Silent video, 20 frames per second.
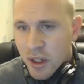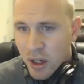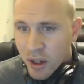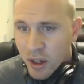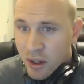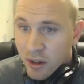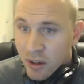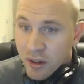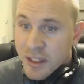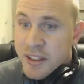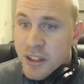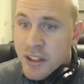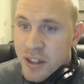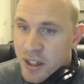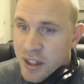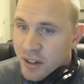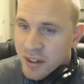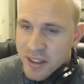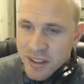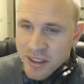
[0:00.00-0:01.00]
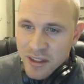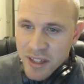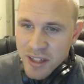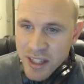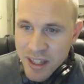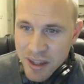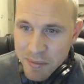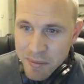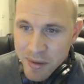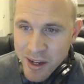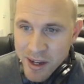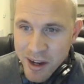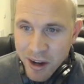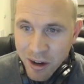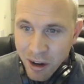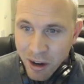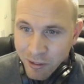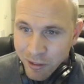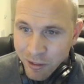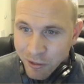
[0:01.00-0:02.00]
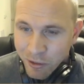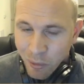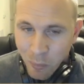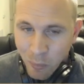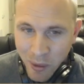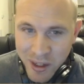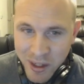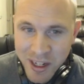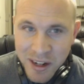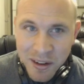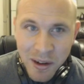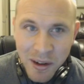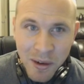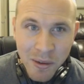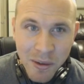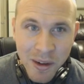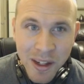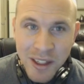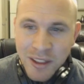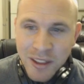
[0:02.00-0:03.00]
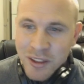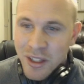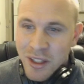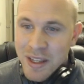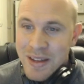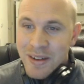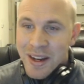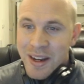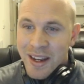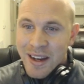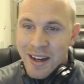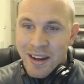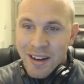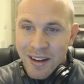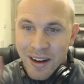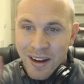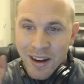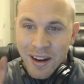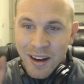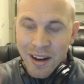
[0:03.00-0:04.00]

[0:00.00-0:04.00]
Or you at least need the MP carryover for one hero so you can